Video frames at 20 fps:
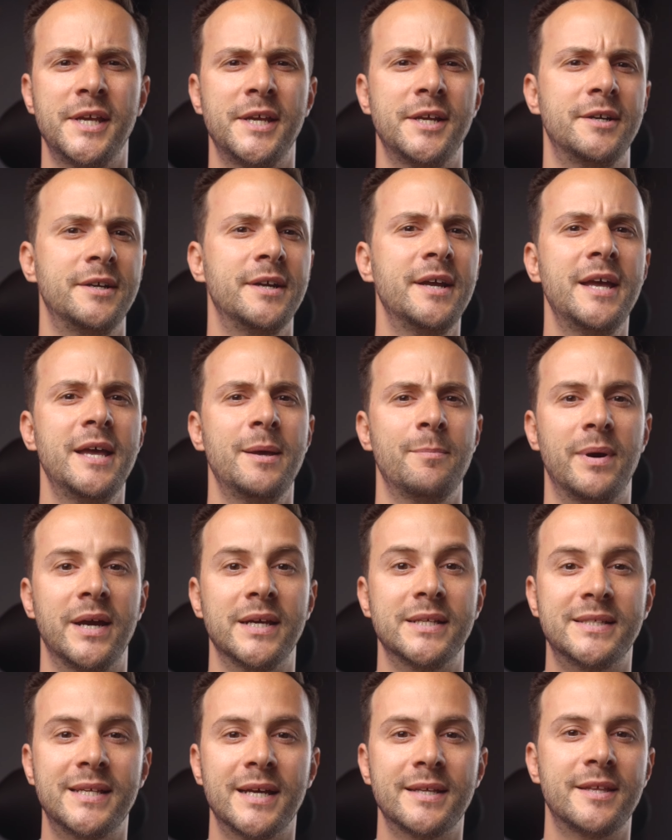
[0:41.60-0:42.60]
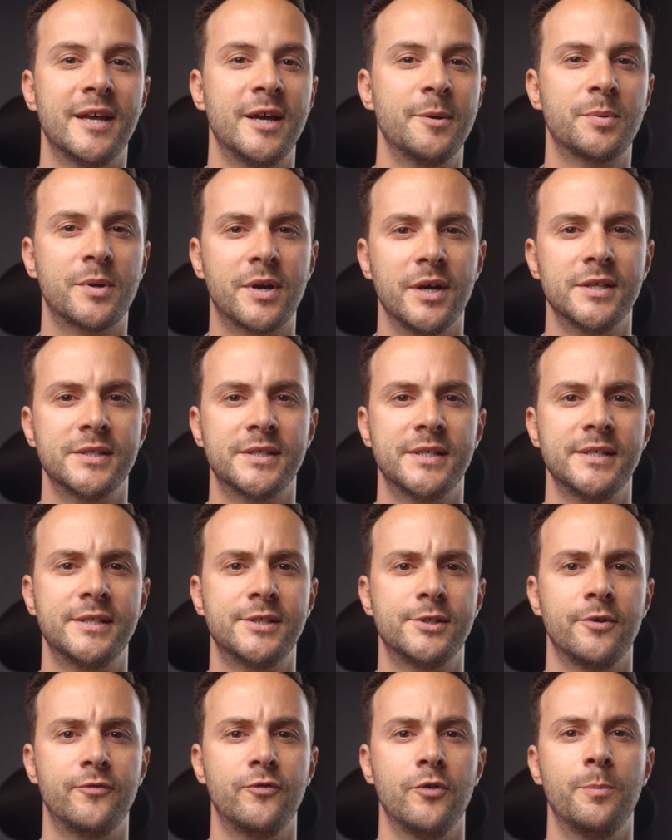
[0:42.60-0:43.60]
here, my setup
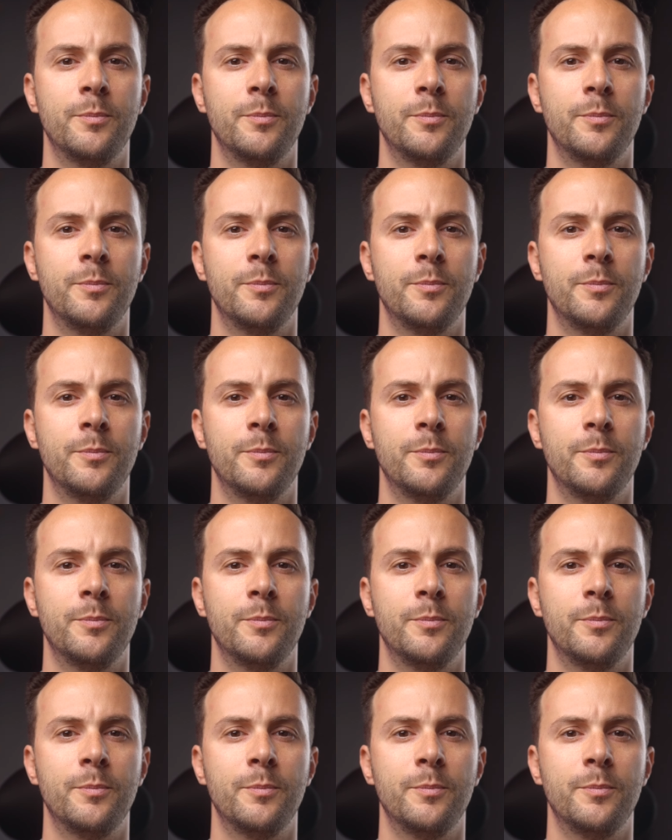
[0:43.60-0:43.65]
consists of